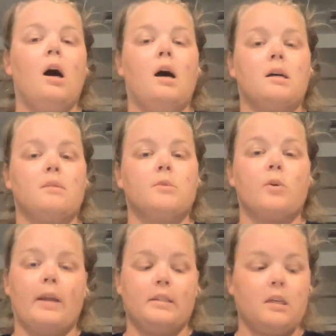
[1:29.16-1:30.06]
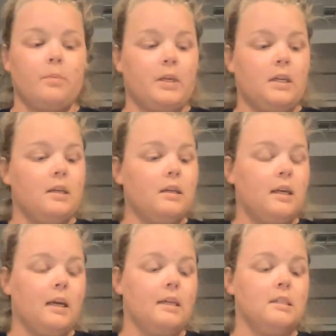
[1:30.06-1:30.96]
So ATP
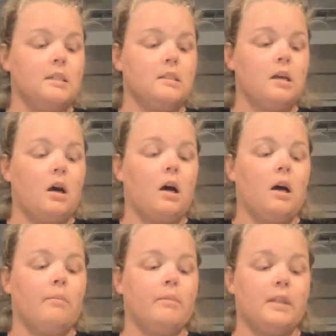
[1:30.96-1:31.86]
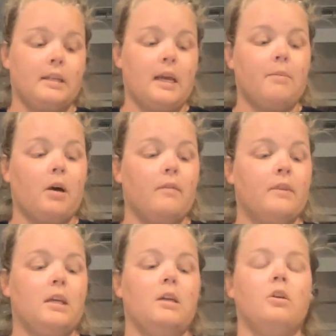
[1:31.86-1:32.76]
is the name of
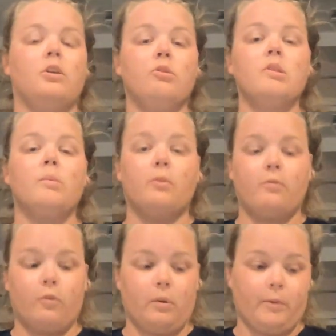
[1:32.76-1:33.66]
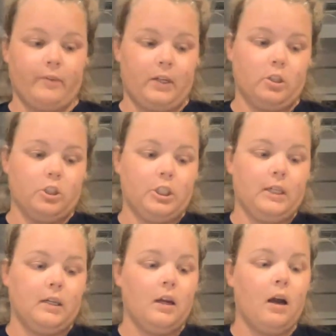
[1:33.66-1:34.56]
the usable form of
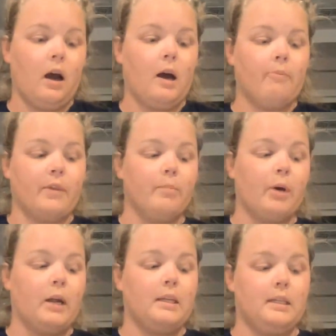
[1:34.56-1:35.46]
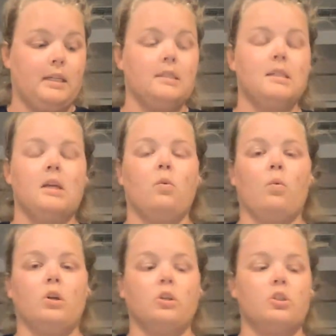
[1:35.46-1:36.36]
energy that the body needs in
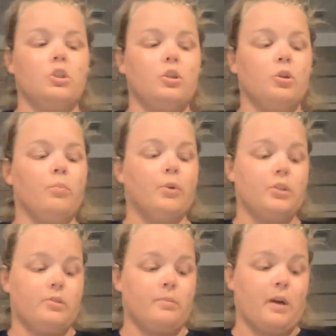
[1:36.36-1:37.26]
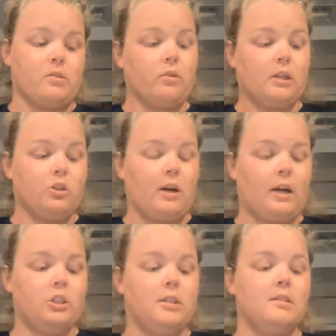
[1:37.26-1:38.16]
order to produce muscle
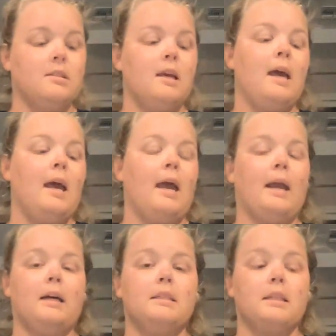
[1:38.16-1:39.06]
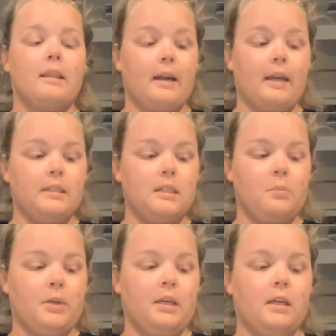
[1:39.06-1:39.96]
contractions. And that
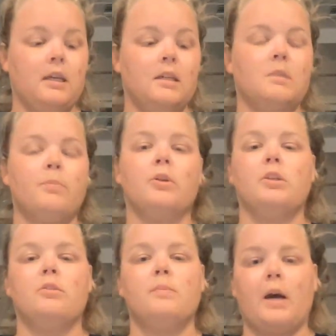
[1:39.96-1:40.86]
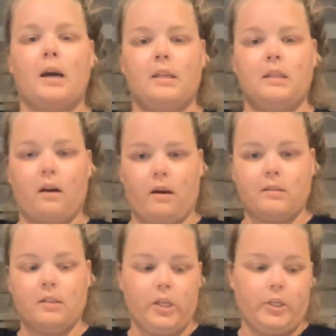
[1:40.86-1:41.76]
ATP is produced by the
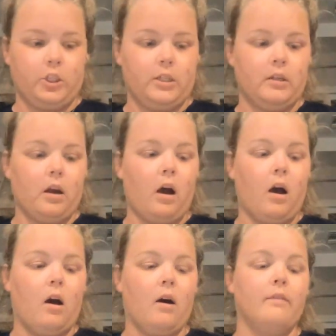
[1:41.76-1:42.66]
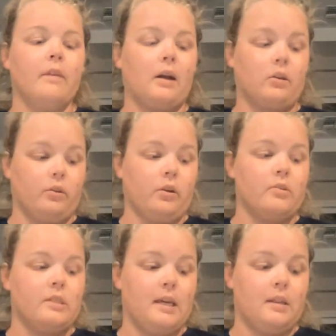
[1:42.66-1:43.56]
oxidation of that
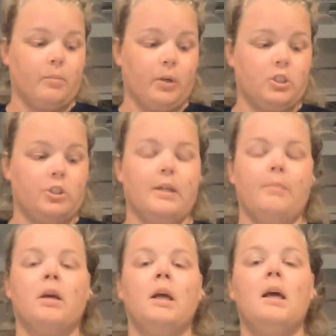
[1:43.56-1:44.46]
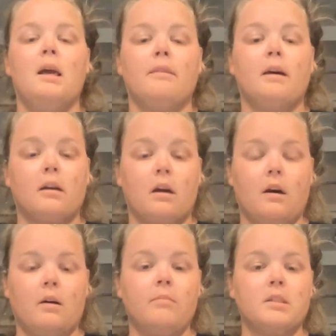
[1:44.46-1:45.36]
glucose in the bloodstream that
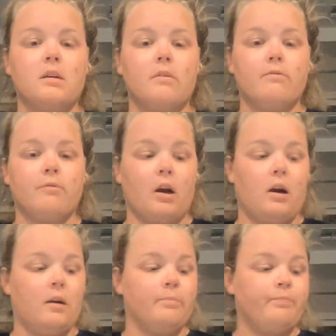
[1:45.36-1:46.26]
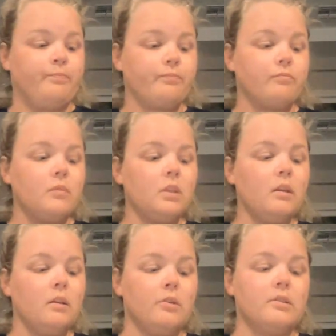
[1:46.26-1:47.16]
comes from
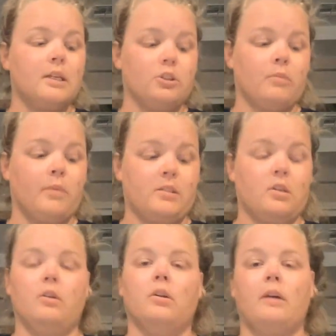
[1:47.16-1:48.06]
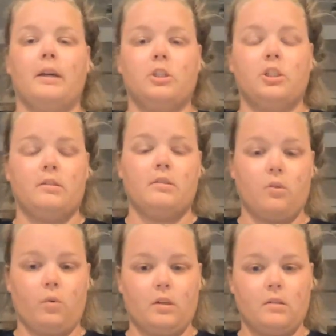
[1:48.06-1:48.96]
those intramuscular glycogen
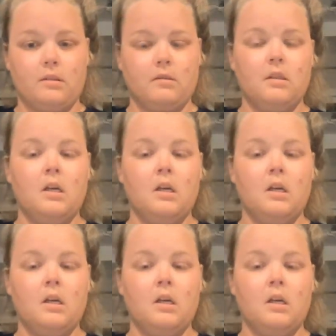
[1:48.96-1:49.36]
stores.